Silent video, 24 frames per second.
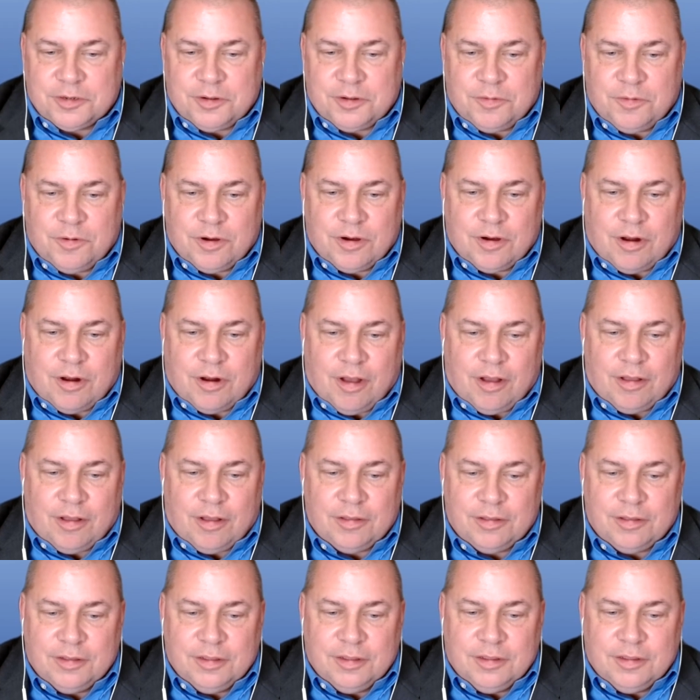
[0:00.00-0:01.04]
So we're
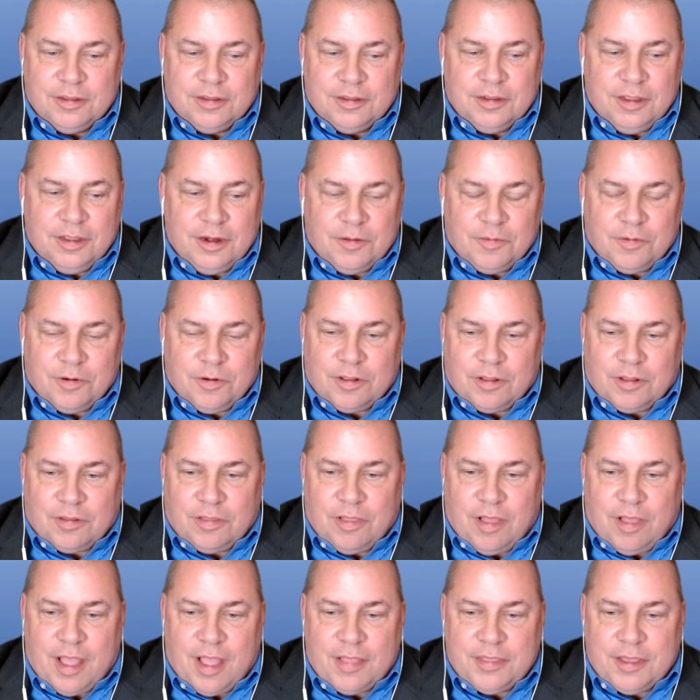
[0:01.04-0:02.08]
all, we're
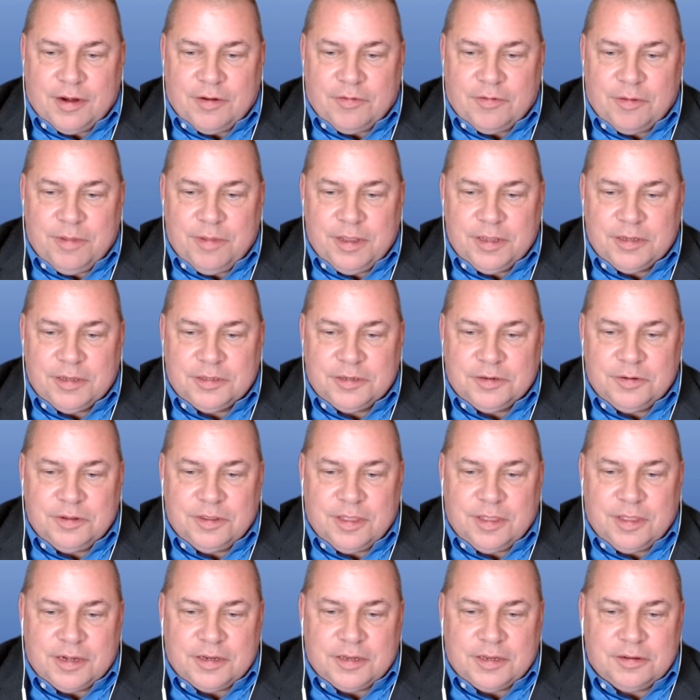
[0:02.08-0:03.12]
glad that OMB is
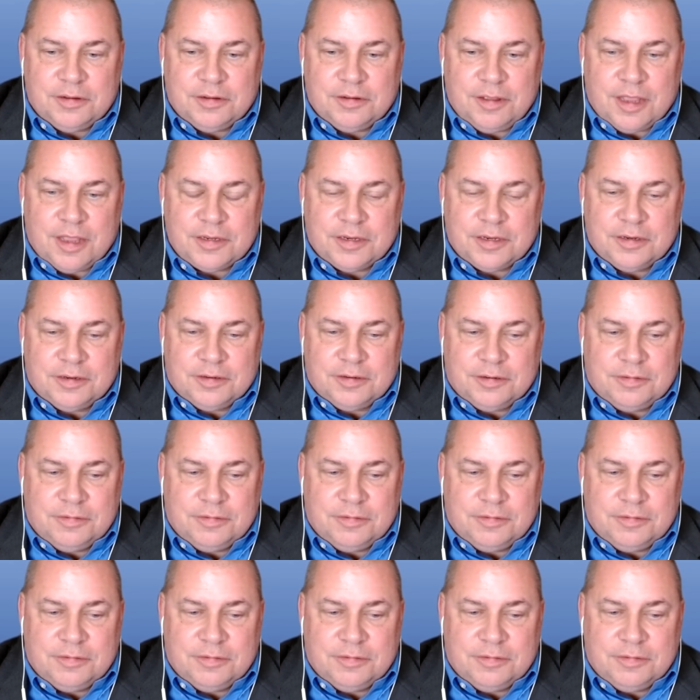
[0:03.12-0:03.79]
doing that as